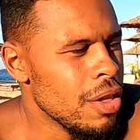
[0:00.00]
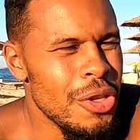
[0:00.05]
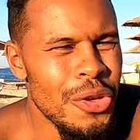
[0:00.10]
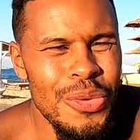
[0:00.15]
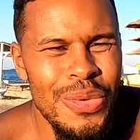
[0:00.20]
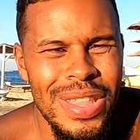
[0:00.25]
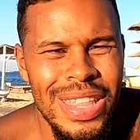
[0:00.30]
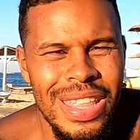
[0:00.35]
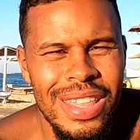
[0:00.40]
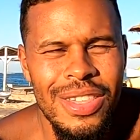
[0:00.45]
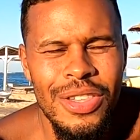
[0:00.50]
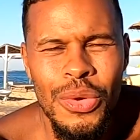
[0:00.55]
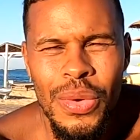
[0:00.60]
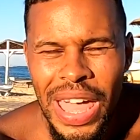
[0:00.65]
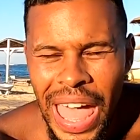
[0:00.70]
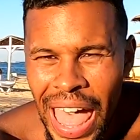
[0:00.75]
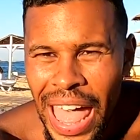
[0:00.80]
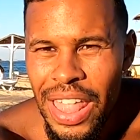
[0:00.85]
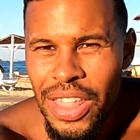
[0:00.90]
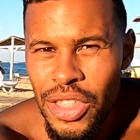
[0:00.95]
You, you
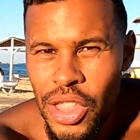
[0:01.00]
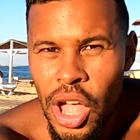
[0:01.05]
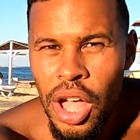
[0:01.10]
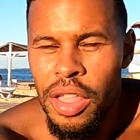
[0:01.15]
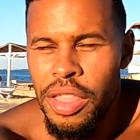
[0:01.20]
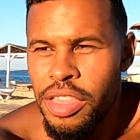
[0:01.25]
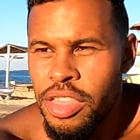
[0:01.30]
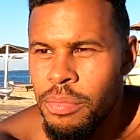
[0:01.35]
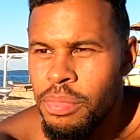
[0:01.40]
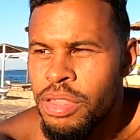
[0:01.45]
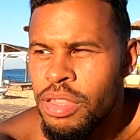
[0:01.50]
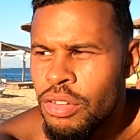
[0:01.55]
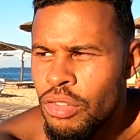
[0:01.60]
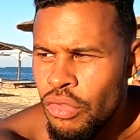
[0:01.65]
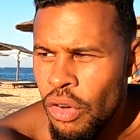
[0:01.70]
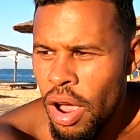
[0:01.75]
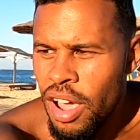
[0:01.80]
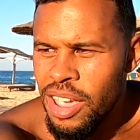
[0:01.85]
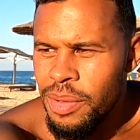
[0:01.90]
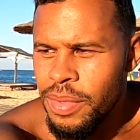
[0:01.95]
cannot
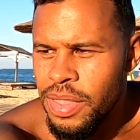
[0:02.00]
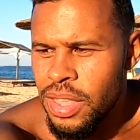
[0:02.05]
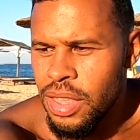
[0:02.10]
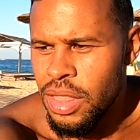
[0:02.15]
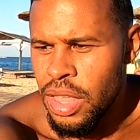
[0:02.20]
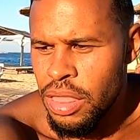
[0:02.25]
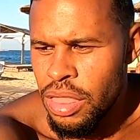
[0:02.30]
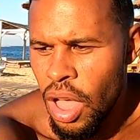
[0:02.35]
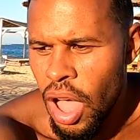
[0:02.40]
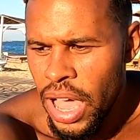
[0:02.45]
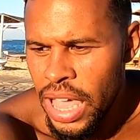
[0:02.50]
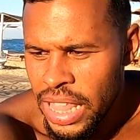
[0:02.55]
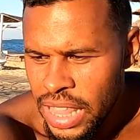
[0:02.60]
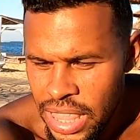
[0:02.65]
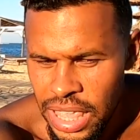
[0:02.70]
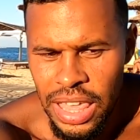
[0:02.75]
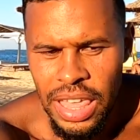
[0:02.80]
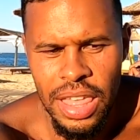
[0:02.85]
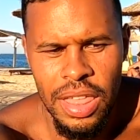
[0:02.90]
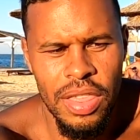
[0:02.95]
subscribe to this
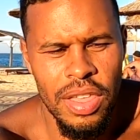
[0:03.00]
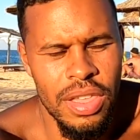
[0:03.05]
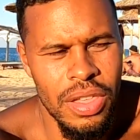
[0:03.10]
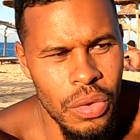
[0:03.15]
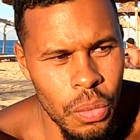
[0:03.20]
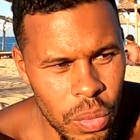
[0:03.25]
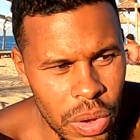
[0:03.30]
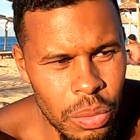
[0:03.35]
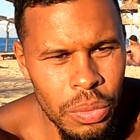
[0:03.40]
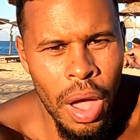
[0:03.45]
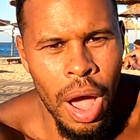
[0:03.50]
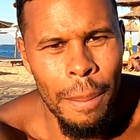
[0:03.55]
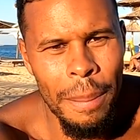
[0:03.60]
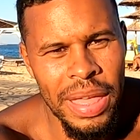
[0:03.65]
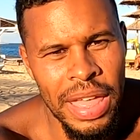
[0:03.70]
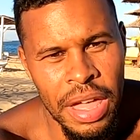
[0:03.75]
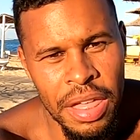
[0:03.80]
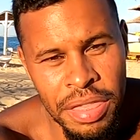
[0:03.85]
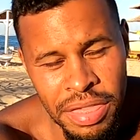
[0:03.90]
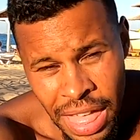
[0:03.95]
idea that you will not
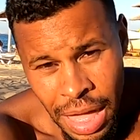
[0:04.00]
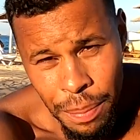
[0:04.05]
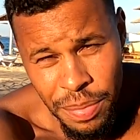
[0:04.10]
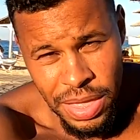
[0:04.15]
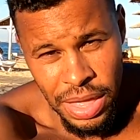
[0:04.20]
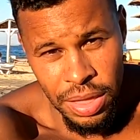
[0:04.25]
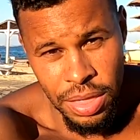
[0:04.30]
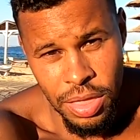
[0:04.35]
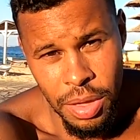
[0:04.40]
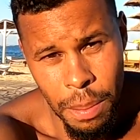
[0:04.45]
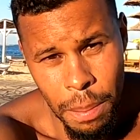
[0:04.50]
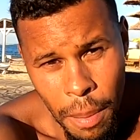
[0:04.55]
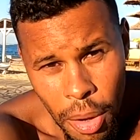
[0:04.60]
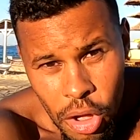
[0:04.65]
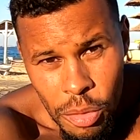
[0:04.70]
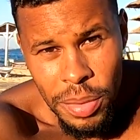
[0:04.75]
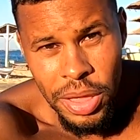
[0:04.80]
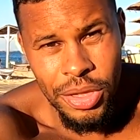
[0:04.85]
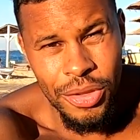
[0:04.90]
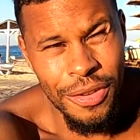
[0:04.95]
be accepted. The
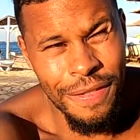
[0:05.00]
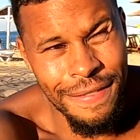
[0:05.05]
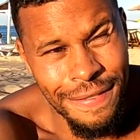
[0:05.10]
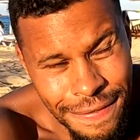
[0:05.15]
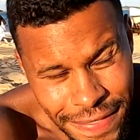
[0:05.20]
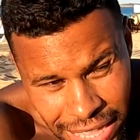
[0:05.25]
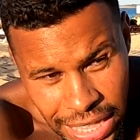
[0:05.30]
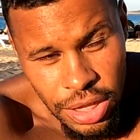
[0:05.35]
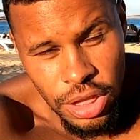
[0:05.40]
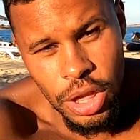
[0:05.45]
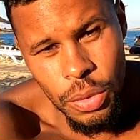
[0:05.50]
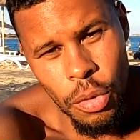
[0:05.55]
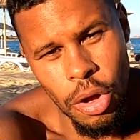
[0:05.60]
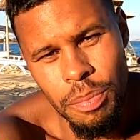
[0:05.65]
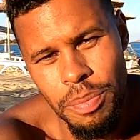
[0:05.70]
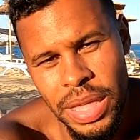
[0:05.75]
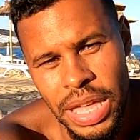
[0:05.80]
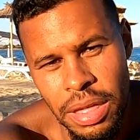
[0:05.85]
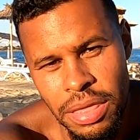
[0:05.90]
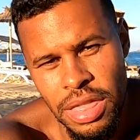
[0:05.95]
moment you think you
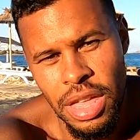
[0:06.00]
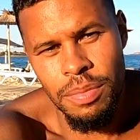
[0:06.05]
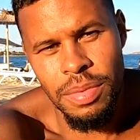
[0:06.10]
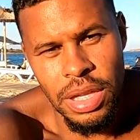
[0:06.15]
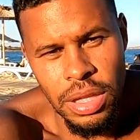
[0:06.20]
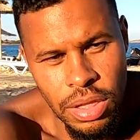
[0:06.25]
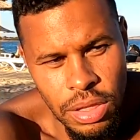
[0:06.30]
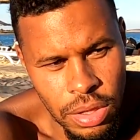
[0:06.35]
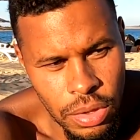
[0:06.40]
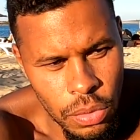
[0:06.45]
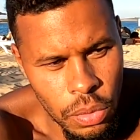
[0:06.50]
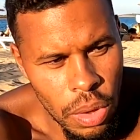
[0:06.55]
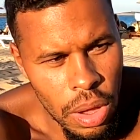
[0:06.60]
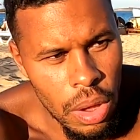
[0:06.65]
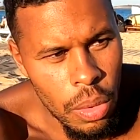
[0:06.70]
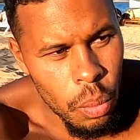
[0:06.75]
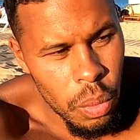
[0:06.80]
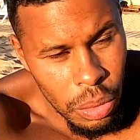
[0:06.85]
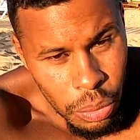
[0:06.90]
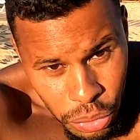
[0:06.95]
won't be accepted, you
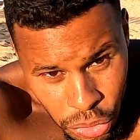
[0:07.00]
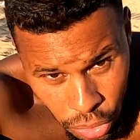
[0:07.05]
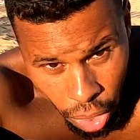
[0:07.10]
will